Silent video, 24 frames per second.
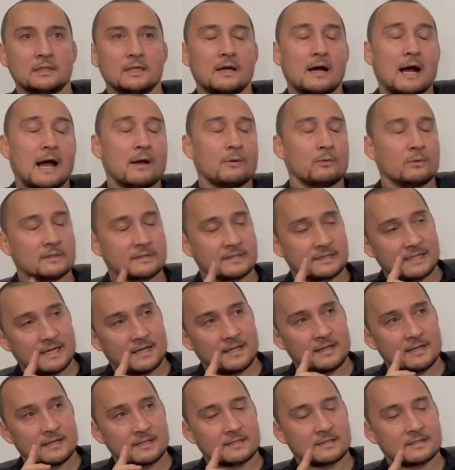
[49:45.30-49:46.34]
I will
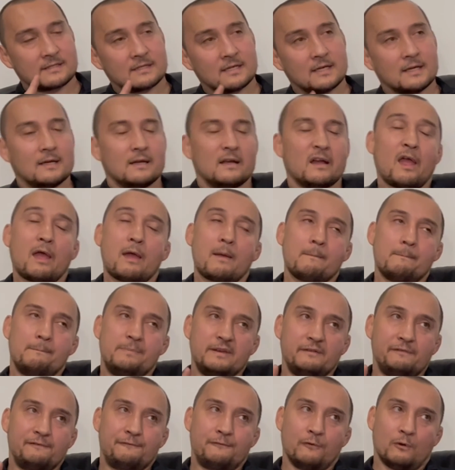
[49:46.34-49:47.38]
say this:
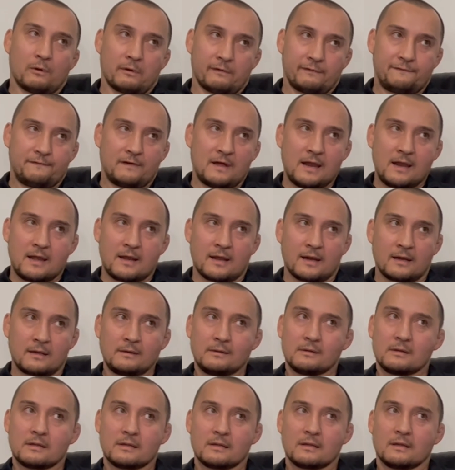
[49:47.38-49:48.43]
before fighting,
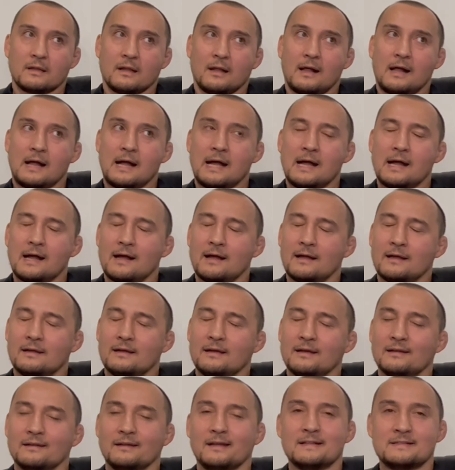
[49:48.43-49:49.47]

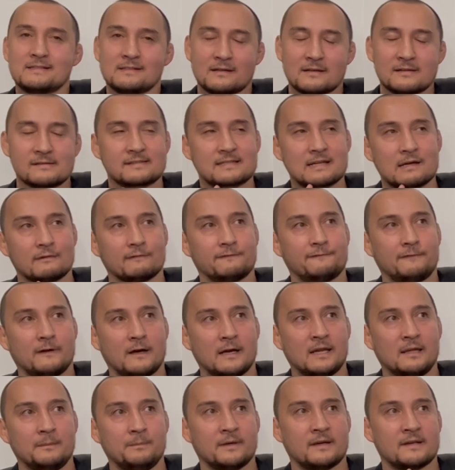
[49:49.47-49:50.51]
it's gonna sound
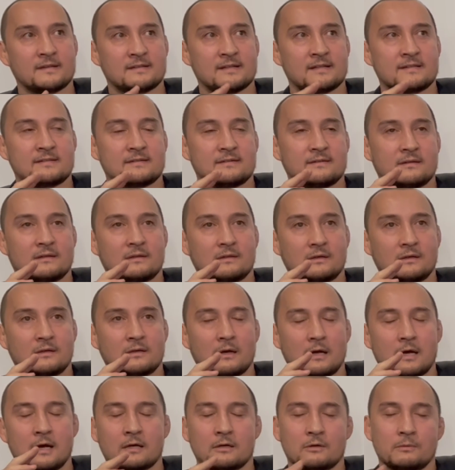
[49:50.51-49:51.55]
funny because it's
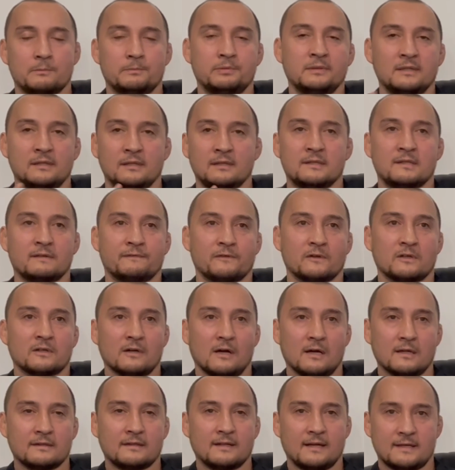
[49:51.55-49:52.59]
a completely different
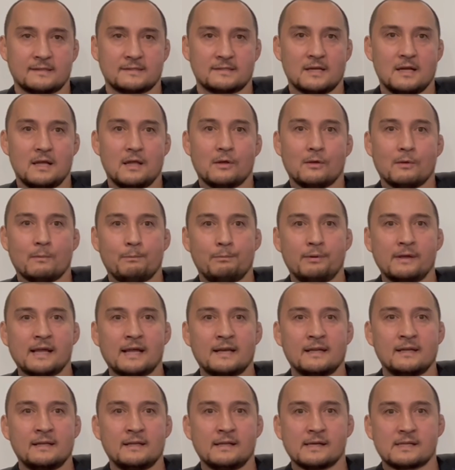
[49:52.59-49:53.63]
context, but I
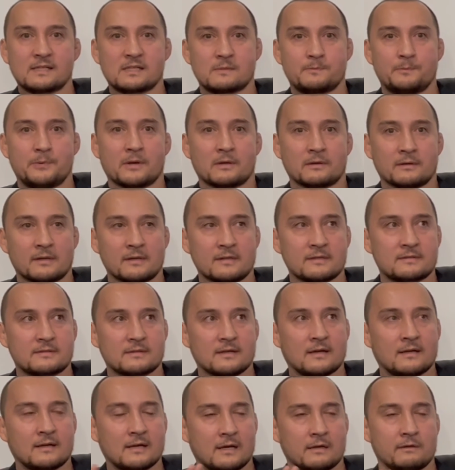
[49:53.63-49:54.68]
did experience
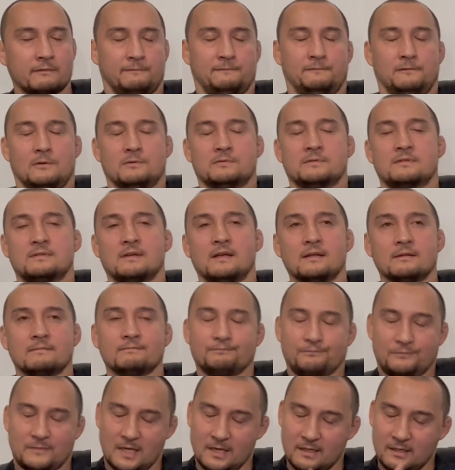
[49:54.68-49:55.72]
a kind of flow state.
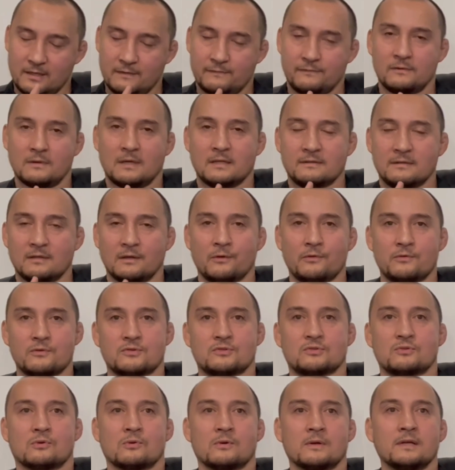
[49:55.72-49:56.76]
I'll tell you the
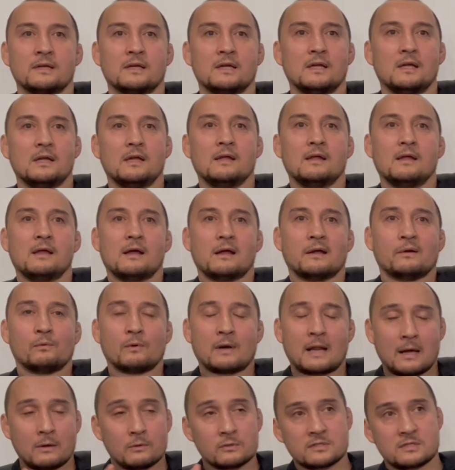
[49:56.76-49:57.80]
story.
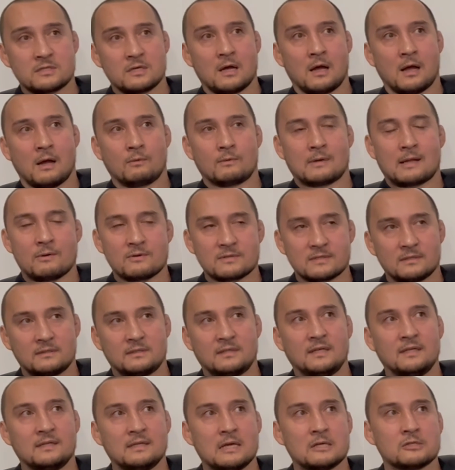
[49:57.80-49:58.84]
When I was young, when I was a
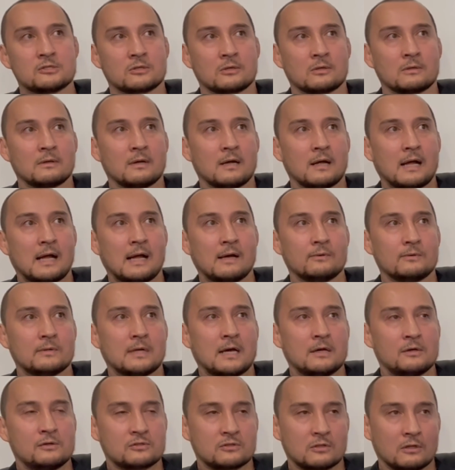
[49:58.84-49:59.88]
teenager,
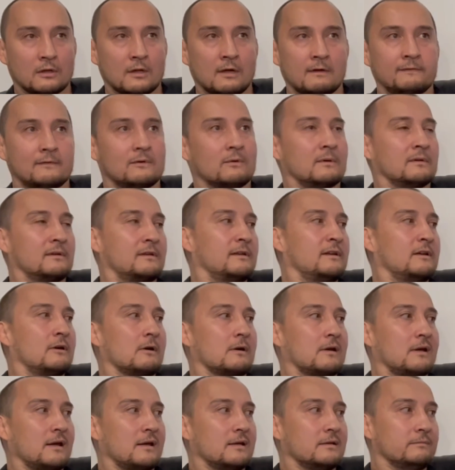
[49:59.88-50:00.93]
I used to love going to the
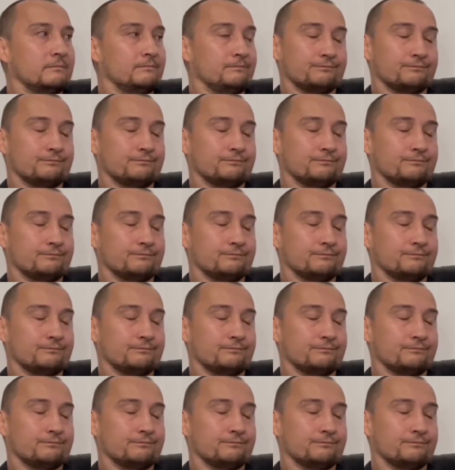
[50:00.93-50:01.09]
arcade,